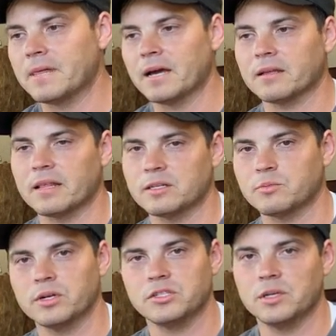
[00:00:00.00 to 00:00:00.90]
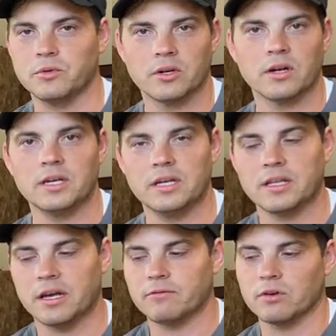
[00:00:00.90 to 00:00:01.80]
That's pretty cheap. You're gonna
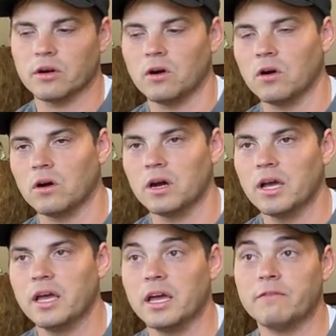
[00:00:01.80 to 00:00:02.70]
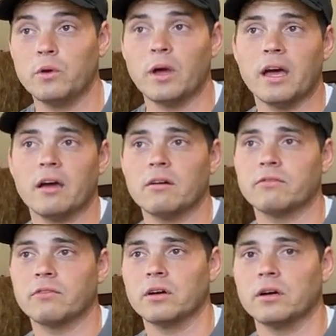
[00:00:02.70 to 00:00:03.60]
need that for a car. If you
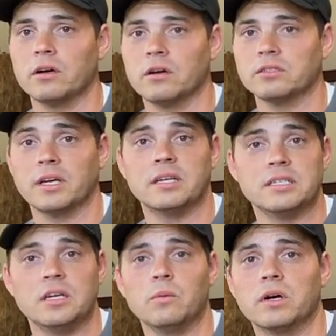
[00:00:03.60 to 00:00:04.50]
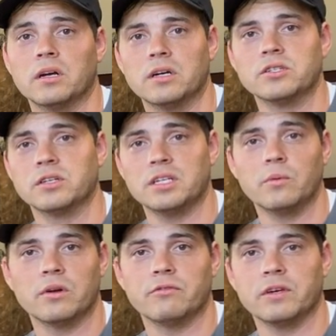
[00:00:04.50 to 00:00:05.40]
have, say, a D100,
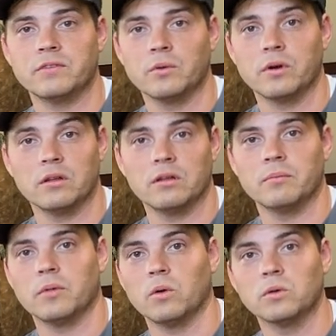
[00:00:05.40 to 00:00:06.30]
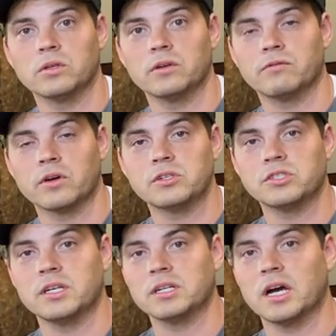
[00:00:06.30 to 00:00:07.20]
D150, one of them older
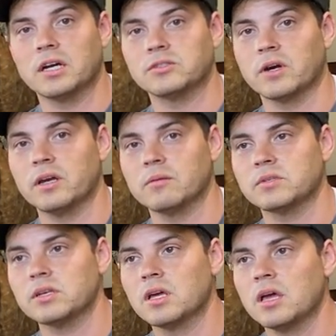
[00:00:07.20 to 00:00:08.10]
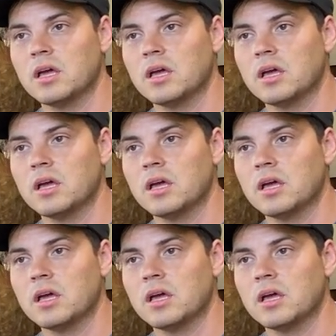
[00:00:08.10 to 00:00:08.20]
first-gen Dodge Rams,